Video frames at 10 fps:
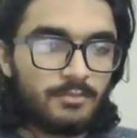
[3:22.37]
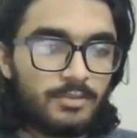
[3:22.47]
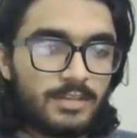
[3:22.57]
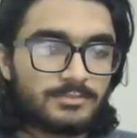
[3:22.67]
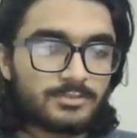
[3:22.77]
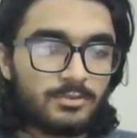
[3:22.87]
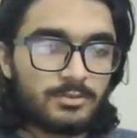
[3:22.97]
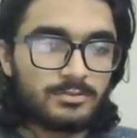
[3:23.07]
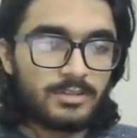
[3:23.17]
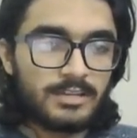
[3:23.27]
we have scrolled
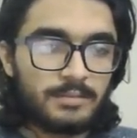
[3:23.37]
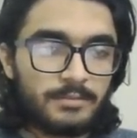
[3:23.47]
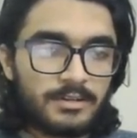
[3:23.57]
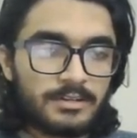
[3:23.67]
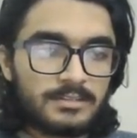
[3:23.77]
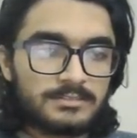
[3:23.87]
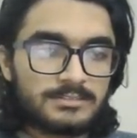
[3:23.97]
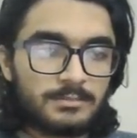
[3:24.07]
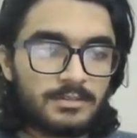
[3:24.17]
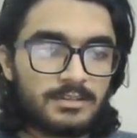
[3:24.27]
to the element.
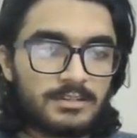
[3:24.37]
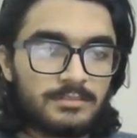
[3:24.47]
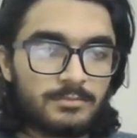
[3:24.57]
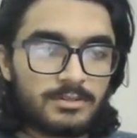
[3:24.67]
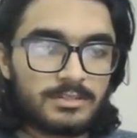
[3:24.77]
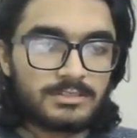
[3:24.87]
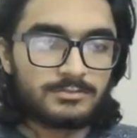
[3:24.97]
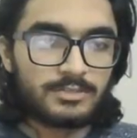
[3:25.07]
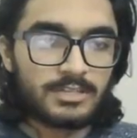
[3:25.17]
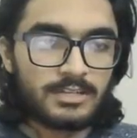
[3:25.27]
Similarly, bullet list,
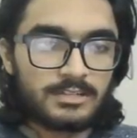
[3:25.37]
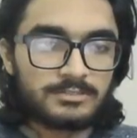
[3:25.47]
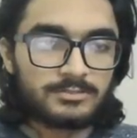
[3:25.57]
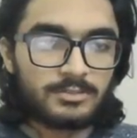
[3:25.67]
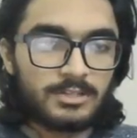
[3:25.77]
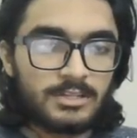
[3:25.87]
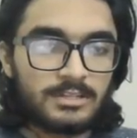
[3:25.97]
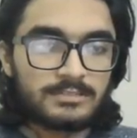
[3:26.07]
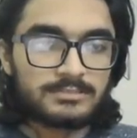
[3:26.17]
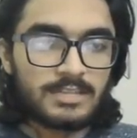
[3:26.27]
we can also
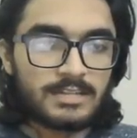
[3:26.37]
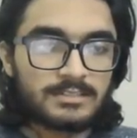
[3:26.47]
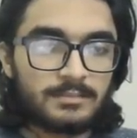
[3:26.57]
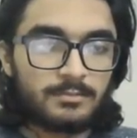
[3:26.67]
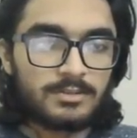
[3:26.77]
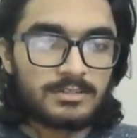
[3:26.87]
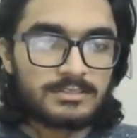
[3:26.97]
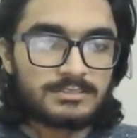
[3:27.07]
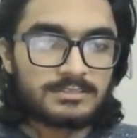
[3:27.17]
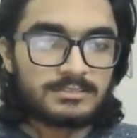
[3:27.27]
select the bullet
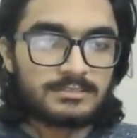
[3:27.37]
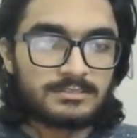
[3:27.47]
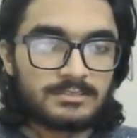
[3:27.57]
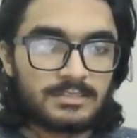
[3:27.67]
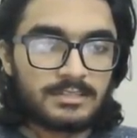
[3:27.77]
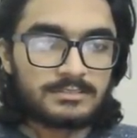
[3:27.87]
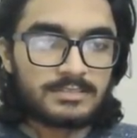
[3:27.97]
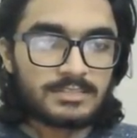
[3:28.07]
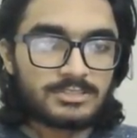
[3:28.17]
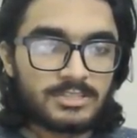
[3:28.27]
list, then
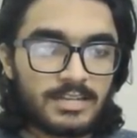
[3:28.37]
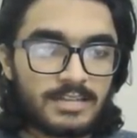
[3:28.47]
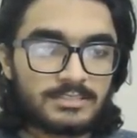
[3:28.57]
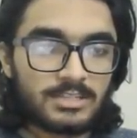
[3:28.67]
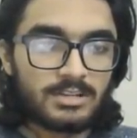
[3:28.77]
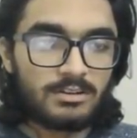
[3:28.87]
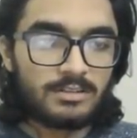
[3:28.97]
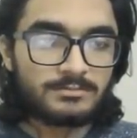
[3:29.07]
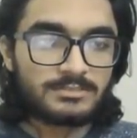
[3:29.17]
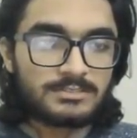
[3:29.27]
section and the
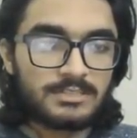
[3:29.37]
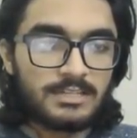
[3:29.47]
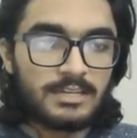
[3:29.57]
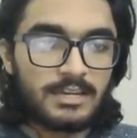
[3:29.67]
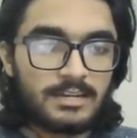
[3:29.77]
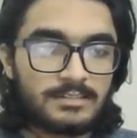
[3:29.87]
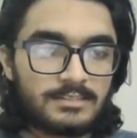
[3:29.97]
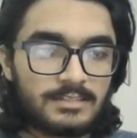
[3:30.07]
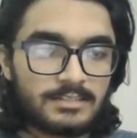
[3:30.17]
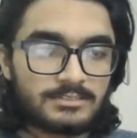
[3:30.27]
columns. And
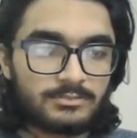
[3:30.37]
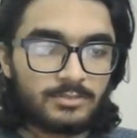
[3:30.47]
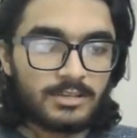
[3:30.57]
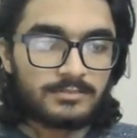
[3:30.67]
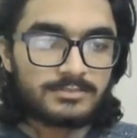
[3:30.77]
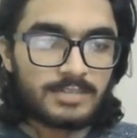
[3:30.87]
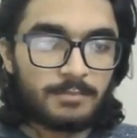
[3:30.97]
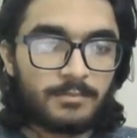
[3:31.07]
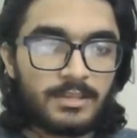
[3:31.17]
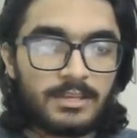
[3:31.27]
the next you have
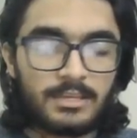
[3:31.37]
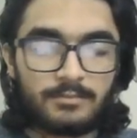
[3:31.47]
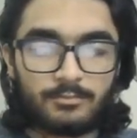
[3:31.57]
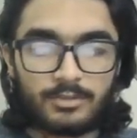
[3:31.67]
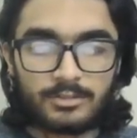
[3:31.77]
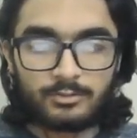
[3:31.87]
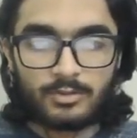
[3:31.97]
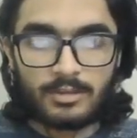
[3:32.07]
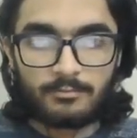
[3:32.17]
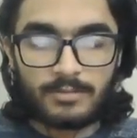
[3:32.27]
step. If you
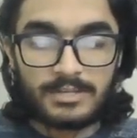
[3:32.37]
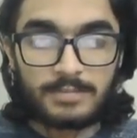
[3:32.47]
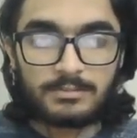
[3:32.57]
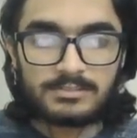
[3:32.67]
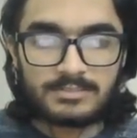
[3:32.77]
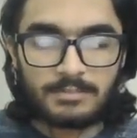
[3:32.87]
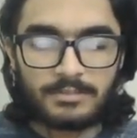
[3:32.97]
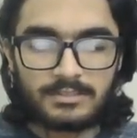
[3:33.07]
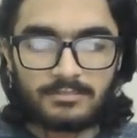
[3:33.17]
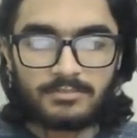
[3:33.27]
have multiple step
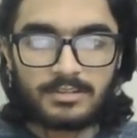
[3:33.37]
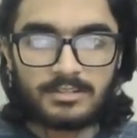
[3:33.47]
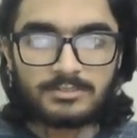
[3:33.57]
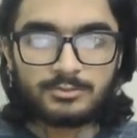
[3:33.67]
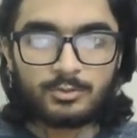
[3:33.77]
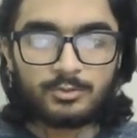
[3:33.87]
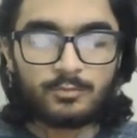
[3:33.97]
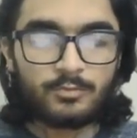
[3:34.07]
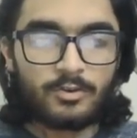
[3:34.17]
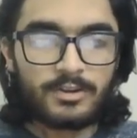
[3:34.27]
in the funnel, so you
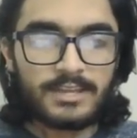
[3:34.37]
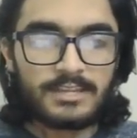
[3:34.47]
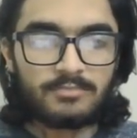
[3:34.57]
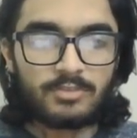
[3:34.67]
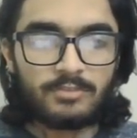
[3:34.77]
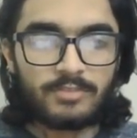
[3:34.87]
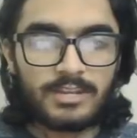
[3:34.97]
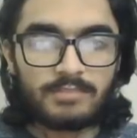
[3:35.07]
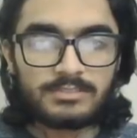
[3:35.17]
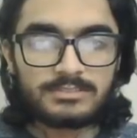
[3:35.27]
want anyone,
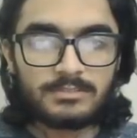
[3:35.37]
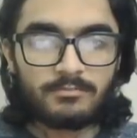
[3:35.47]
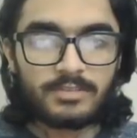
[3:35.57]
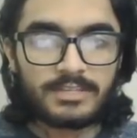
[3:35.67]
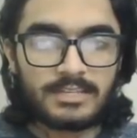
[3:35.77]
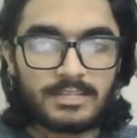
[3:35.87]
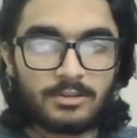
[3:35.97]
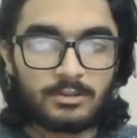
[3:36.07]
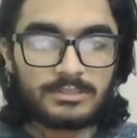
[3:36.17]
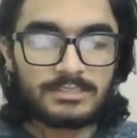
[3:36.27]
whenever someone click
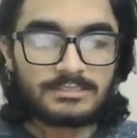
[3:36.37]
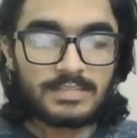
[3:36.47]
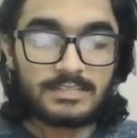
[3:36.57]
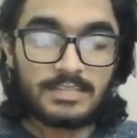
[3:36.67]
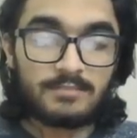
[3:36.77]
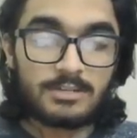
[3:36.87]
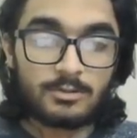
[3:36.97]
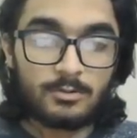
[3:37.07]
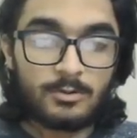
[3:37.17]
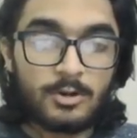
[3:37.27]
on this, and they will
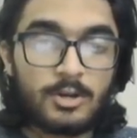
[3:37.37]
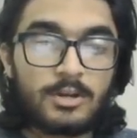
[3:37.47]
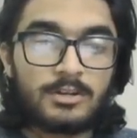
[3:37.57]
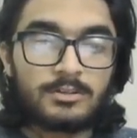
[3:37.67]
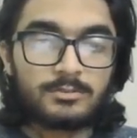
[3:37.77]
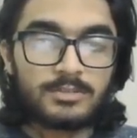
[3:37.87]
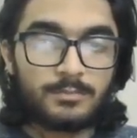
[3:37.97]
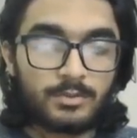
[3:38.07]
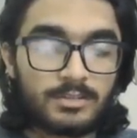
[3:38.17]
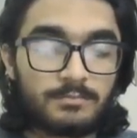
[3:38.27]
go to the
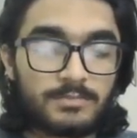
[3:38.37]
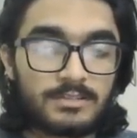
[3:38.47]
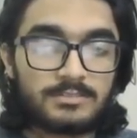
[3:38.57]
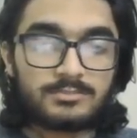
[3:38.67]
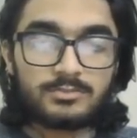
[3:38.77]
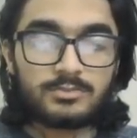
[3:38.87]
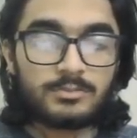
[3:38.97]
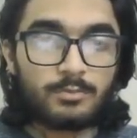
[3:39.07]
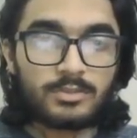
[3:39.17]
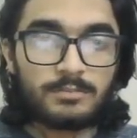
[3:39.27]
booking page. So the
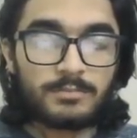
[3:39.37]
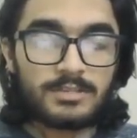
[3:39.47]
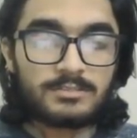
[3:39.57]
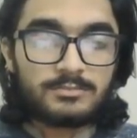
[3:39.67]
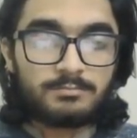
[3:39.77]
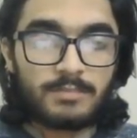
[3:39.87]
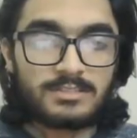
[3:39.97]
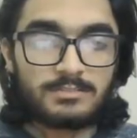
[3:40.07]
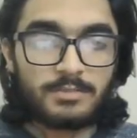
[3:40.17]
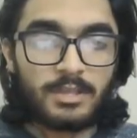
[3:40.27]
booking page
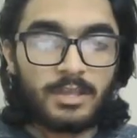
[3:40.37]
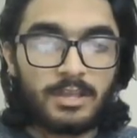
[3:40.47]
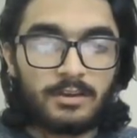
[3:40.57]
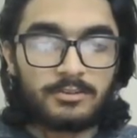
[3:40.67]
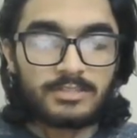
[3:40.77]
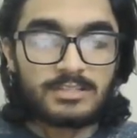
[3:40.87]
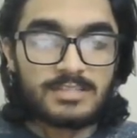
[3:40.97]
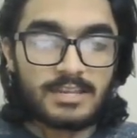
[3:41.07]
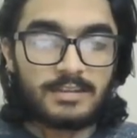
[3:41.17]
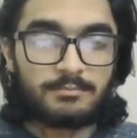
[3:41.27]
must be on the
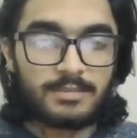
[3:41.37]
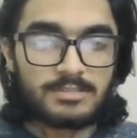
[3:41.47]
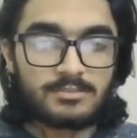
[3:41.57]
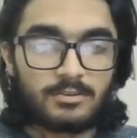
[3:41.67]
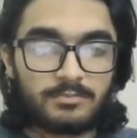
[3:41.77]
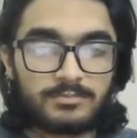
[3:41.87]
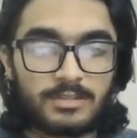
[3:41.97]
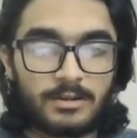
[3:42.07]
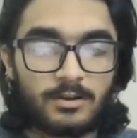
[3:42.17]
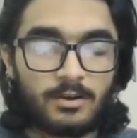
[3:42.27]
second page of
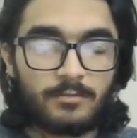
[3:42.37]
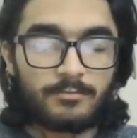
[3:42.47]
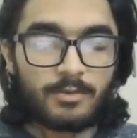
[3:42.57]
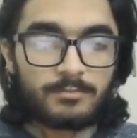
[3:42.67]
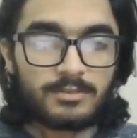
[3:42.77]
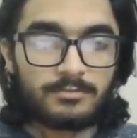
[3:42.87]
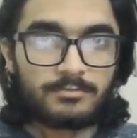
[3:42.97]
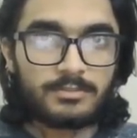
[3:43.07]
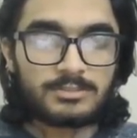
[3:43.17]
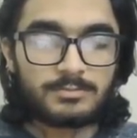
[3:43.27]
the from the
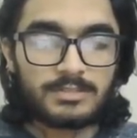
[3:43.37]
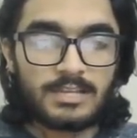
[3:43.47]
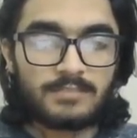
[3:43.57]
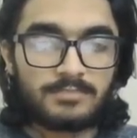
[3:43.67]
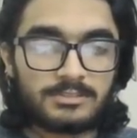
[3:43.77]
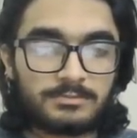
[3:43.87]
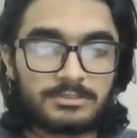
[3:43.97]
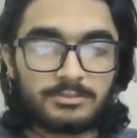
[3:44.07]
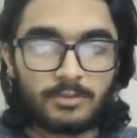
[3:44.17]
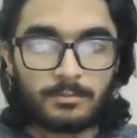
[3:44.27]
first page, like first
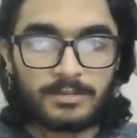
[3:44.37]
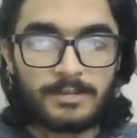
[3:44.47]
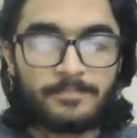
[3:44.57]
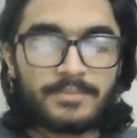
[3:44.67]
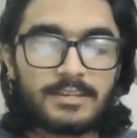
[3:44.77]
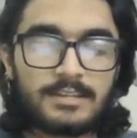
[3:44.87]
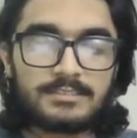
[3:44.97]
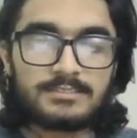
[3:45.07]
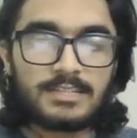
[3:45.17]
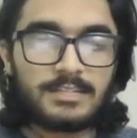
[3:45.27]
page is opt-in and the
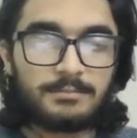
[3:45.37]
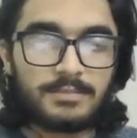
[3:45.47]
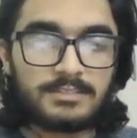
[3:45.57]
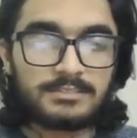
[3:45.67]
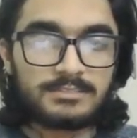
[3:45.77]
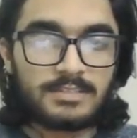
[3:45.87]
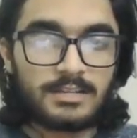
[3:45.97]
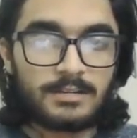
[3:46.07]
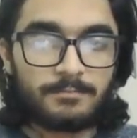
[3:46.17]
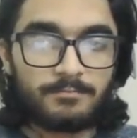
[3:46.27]
second page is
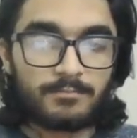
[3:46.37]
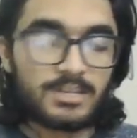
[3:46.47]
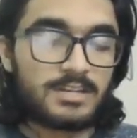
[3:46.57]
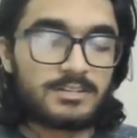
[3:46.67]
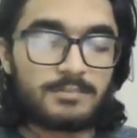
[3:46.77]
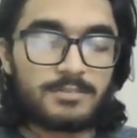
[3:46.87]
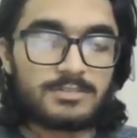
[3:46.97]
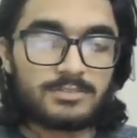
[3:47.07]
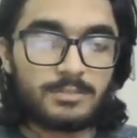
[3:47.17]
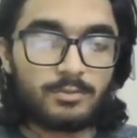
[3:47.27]
the calendar page
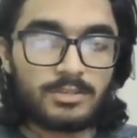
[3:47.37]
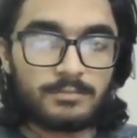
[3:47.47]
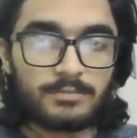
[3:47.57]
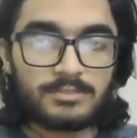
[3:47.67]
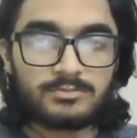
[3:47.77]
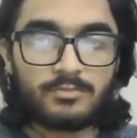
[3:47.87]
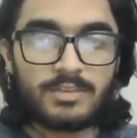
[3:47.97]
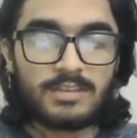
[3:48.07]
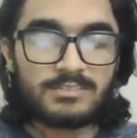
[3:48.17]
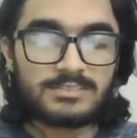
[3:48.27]
or the booking page. So
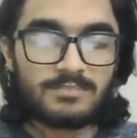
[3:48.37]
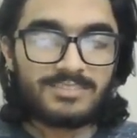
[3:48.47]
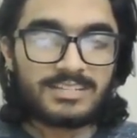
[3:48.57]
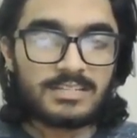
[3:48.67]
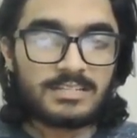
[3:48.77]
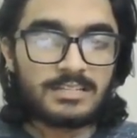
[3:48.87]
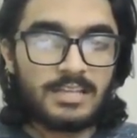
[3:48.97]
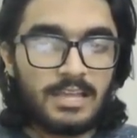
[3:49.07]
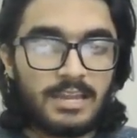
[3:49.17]
whenever someone click